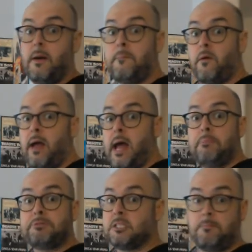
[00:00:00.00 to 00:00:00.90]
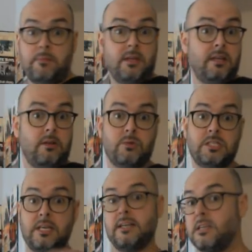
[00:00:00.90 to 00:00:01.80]
perhaps something that was
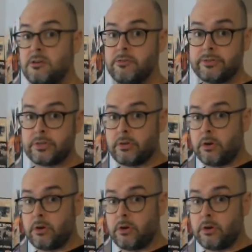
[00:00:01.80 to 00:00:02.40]
said years ago,